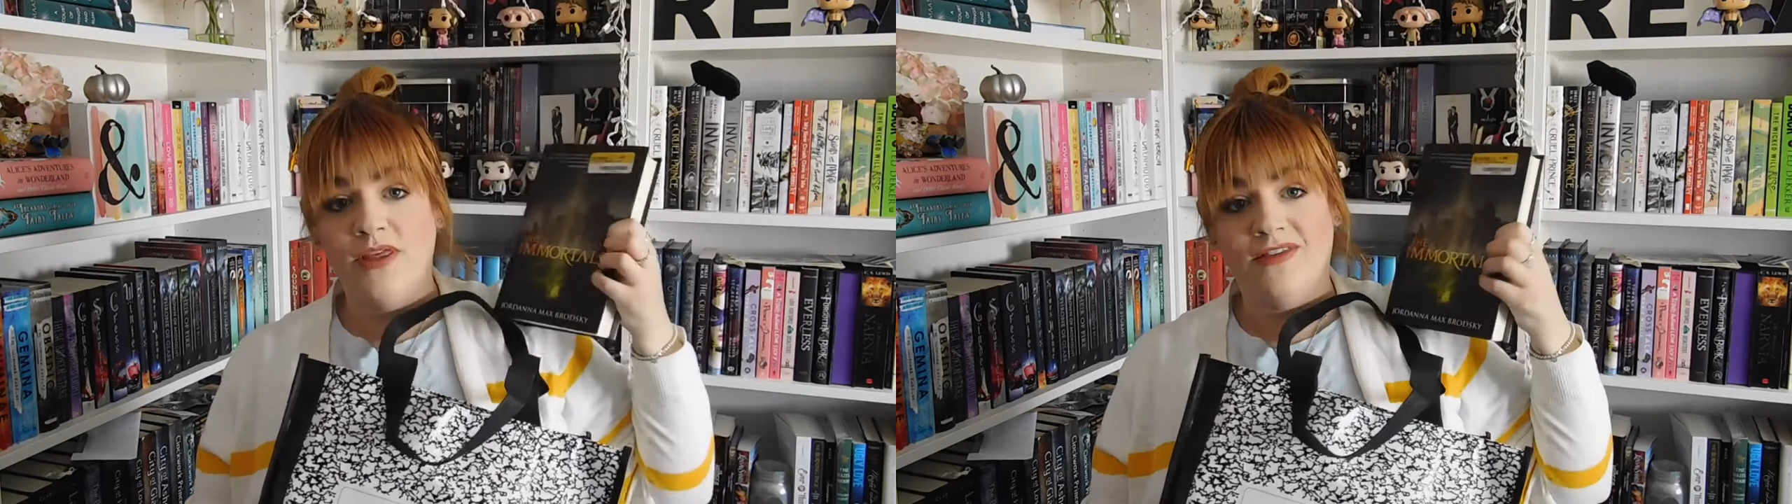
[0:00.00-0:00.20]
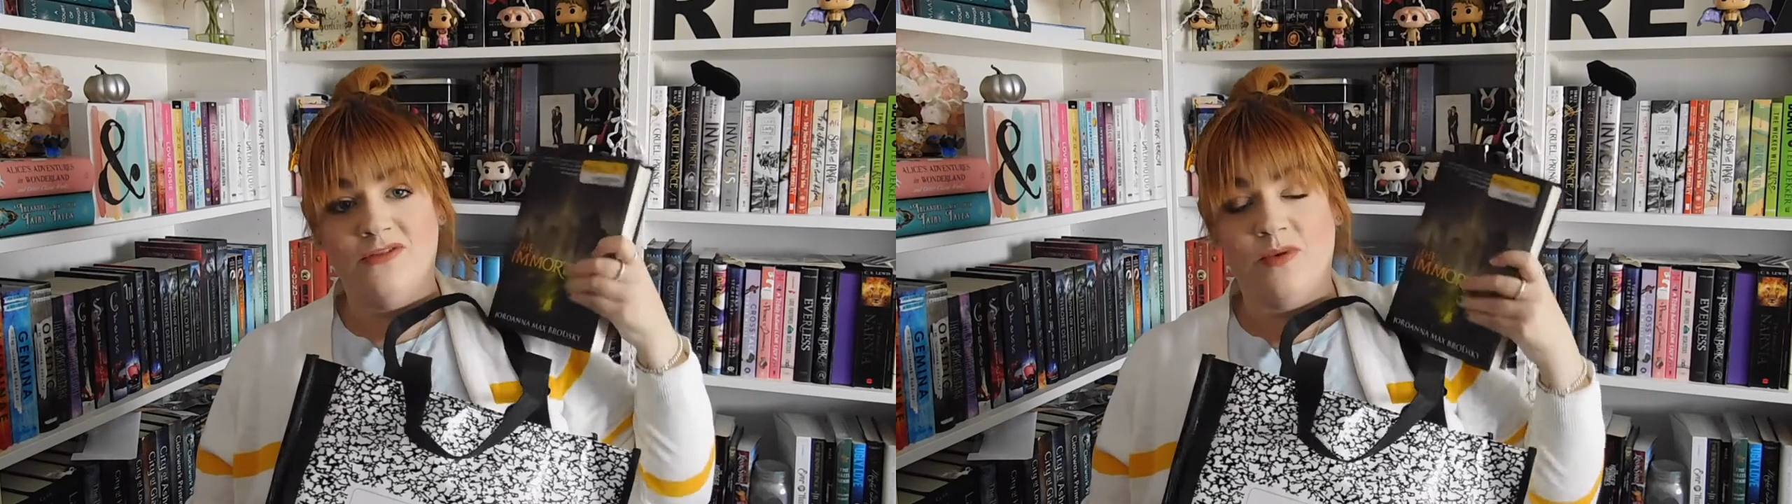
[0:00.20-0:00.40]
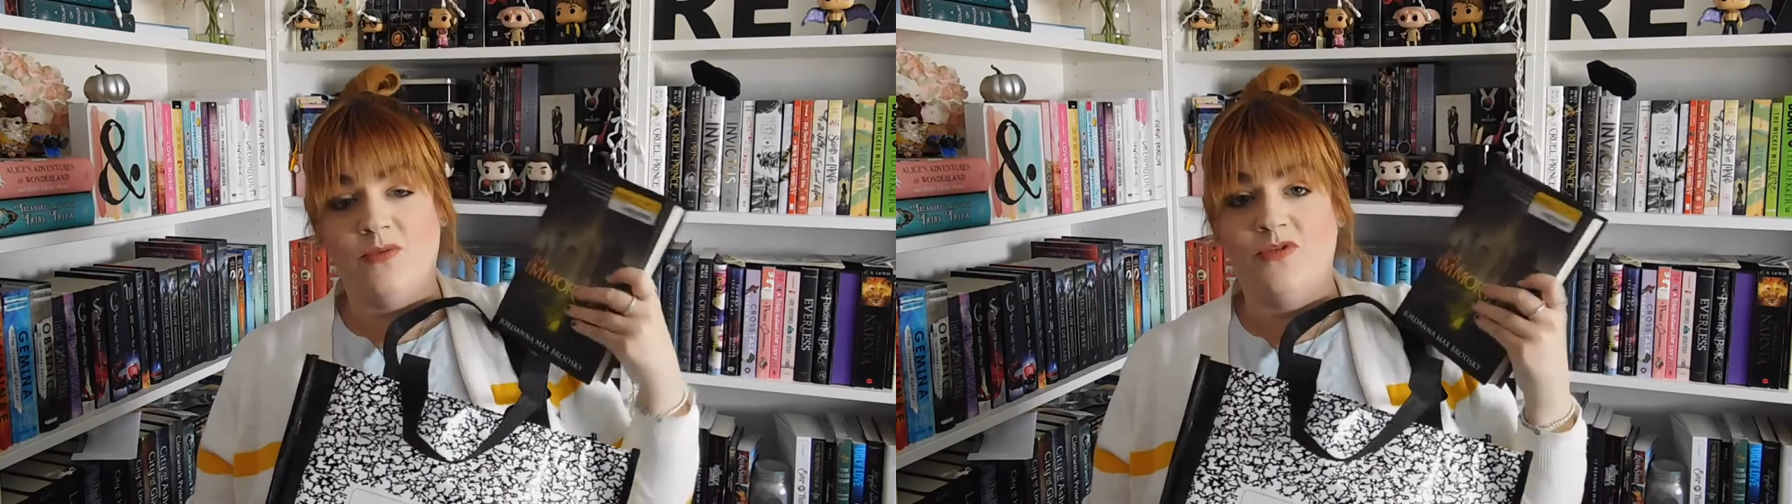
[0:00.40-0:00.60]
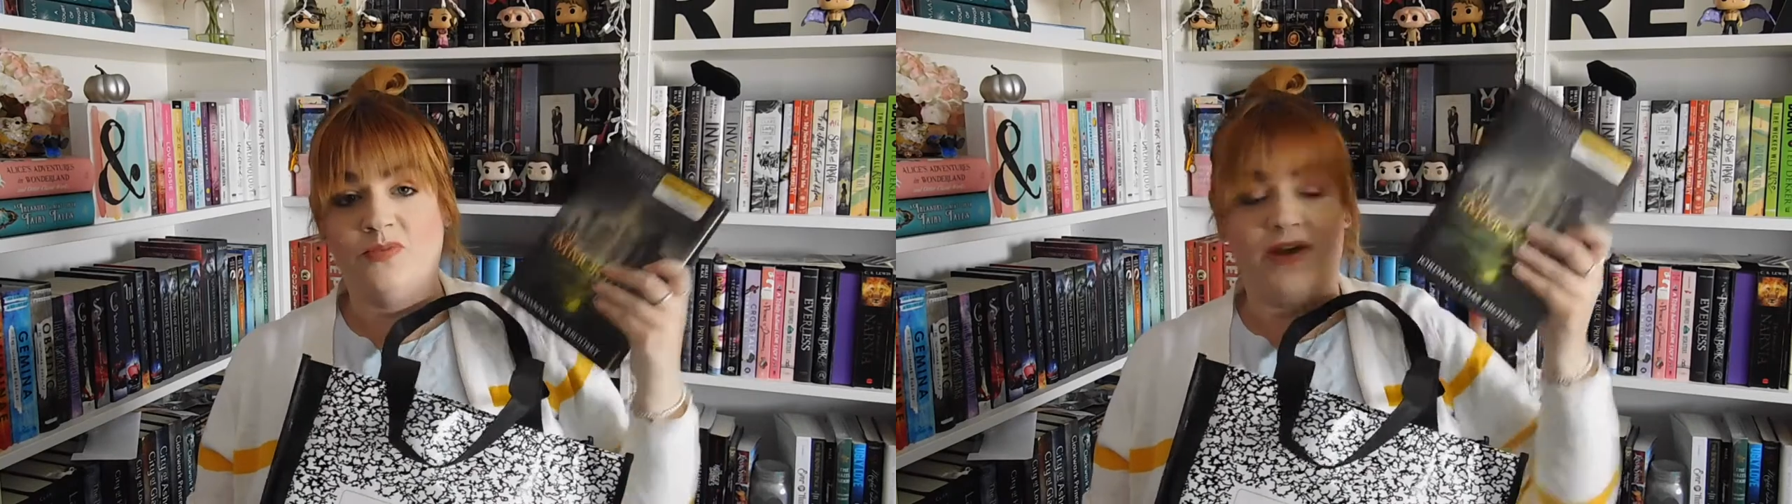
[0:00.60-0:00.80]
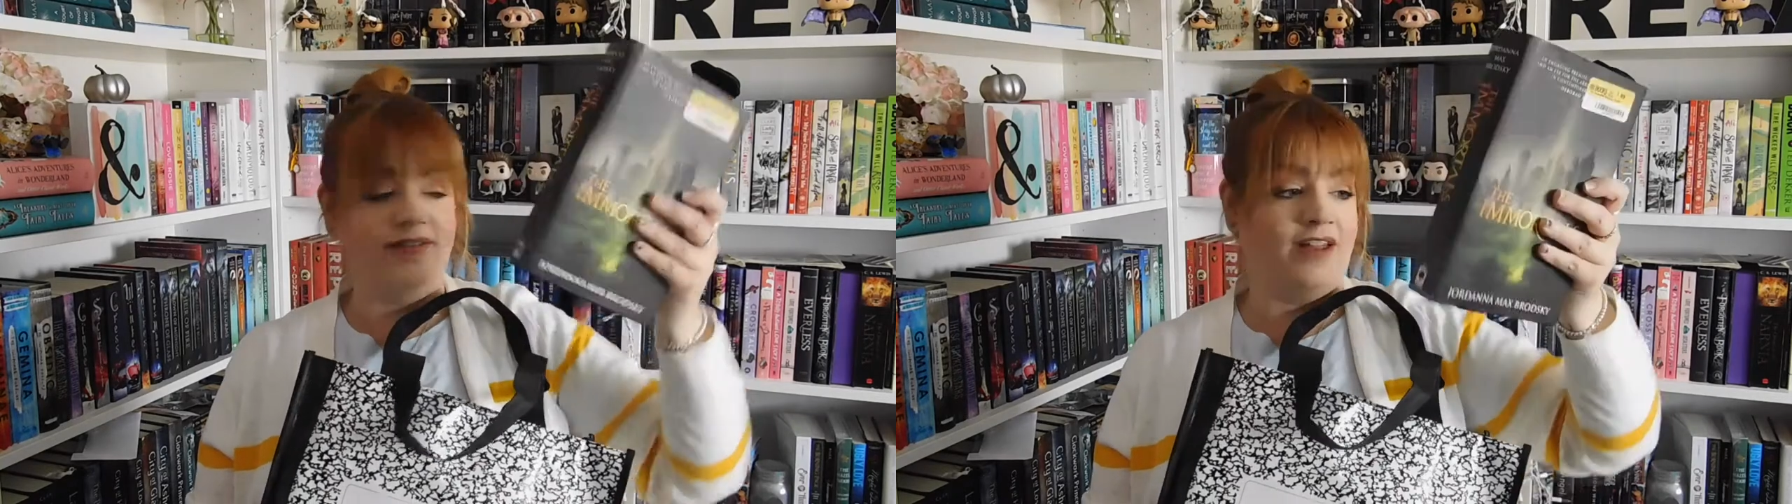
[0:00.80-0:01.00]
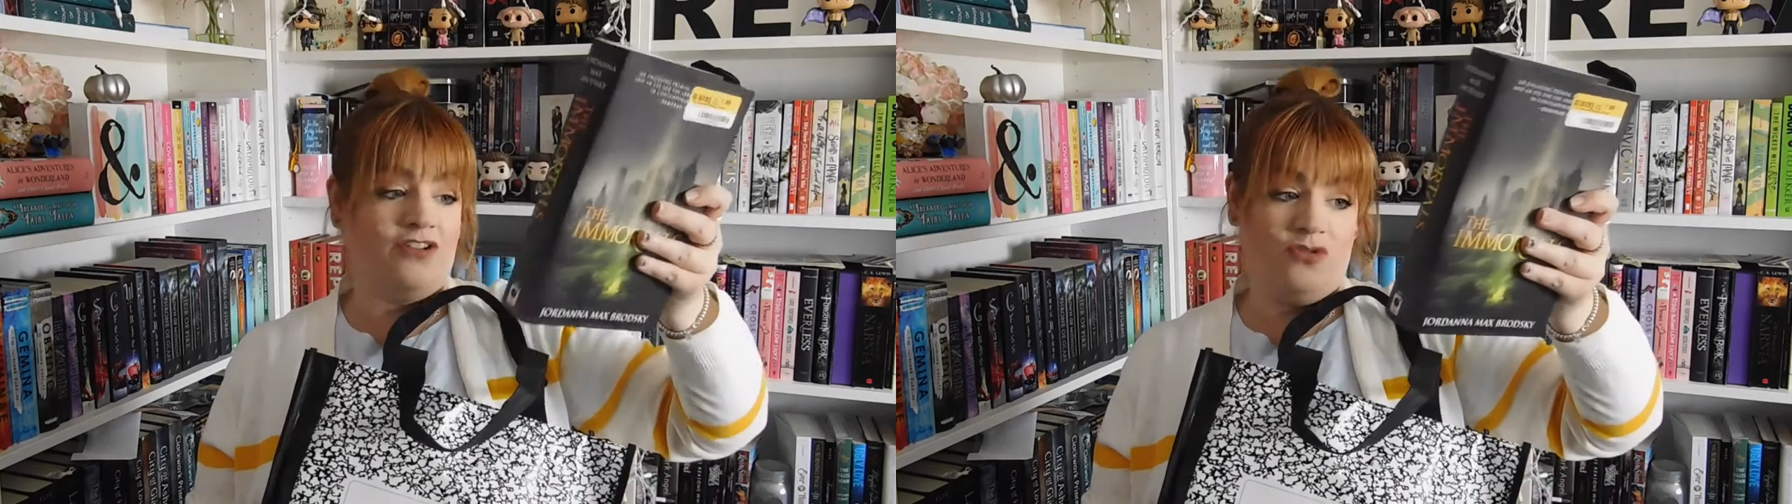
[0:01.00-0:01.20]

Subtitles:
this one was priced at